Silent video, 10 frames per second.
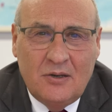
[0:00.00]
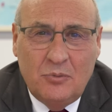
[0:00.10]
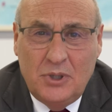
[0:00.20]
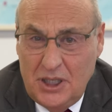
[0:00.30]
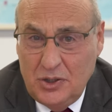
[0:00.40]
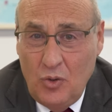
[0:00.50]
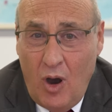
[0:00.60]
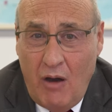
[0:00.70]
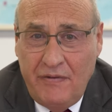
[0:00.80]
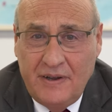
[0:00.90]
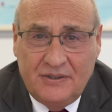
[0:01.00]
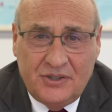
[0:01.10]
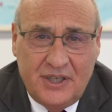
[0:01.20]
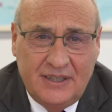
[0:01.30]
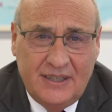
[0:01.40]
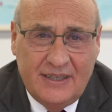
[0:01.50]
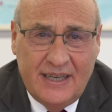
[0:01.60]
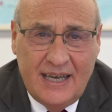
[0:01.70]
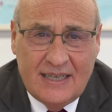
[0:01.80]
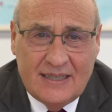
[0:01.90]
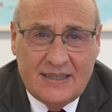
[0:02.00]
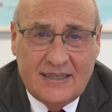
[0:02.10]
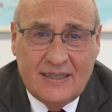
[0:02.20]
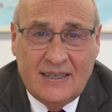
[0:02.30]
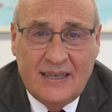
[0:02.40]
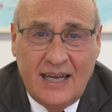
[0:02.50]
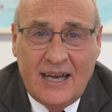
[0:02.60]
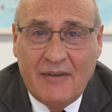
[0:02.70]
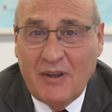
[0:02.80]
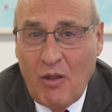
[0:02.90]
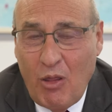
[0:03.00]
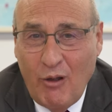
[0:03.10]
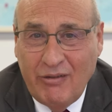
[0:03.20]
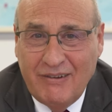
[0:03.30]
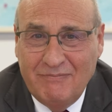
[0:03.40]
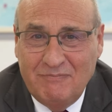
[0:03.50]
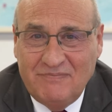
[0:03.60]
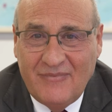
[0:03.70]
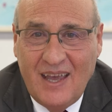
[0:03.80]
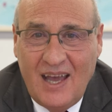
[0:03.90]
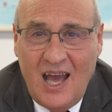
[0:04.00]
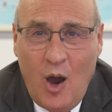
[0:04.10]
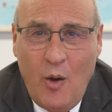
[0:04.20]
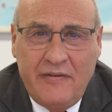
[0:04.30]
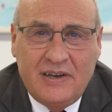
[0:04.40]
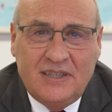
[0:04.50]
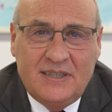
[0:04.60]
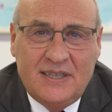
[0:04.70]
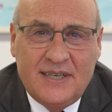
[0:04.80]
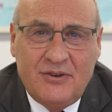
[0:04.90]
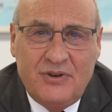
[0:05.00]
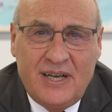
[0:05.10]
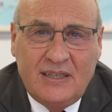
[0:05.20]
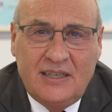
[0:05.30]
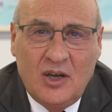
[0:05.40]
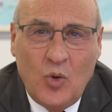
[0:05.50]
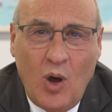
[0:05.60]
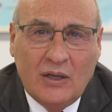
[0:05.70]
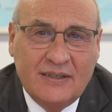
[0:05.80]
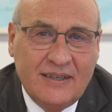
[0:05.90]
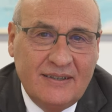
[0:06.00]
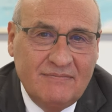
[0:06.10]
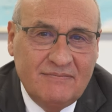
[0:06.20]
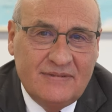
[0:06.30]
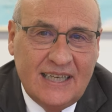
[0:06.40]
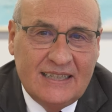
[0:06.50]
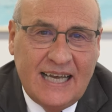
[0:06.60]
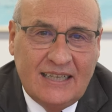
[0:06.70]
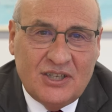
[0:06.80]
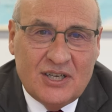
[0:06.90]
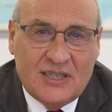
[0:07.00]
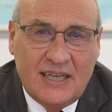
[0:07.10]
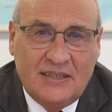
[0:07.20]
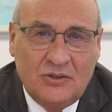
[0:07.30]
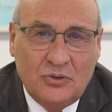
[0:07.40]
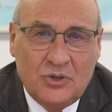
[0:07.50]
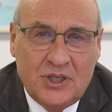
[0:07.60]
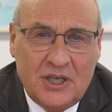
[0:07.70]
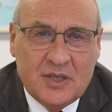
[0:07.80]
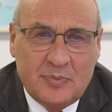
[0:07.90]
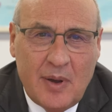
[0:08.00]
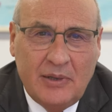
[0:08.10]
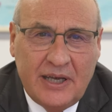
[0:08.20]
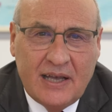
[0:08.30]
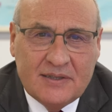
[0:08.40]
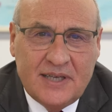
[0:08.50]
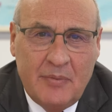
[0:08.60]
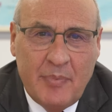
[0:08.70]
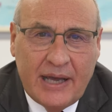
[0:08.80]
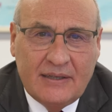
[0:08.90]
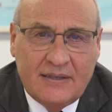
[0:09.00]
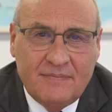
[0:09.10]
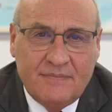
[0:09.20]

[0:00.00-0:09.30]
which is too often treated as an afterthought. However, this is a real inequality that can translate into serious public health impact,